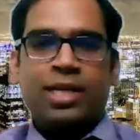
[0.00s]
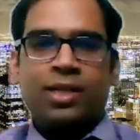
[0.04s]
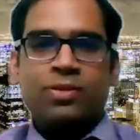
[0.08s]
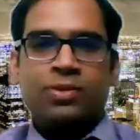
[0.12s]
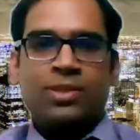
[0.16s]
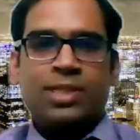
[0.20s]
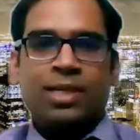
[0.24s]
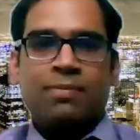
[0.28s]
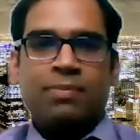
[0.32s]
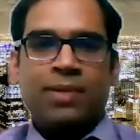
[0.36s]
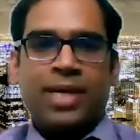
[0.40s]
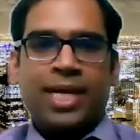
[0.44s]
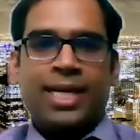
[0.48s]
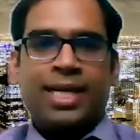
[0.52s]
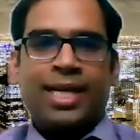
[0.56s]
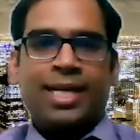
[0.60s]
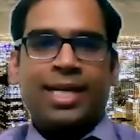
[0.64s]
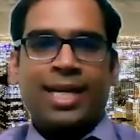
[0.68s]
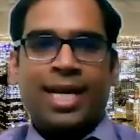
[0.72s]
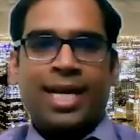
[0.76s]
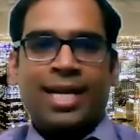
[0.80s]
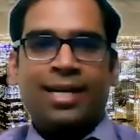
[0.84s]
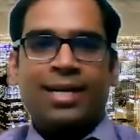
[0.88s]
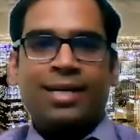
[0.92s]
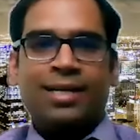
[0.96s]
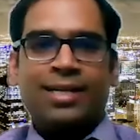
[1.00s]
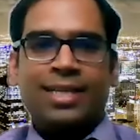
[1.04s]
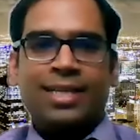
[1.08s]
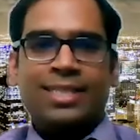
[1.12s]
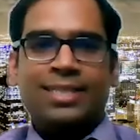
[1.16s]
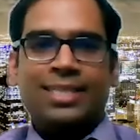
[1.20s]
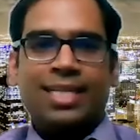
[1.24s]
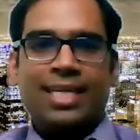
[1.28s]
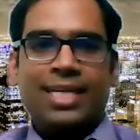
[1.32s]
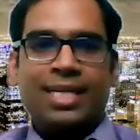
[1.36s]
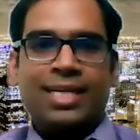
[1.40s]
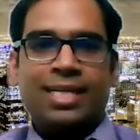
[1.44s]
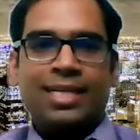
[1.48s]
to some data and
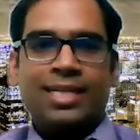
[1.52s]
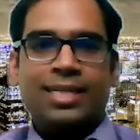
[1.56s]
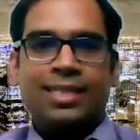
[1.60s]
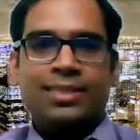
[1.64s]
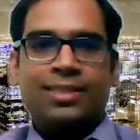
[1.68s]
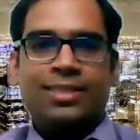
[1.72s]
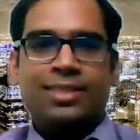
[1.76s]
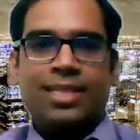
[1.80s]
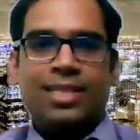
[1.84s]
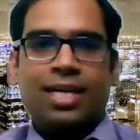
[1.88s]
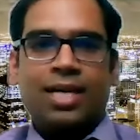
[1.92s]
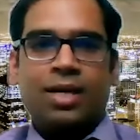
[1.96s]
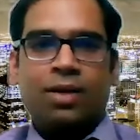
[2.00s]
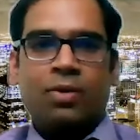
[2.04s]
analytics leaders.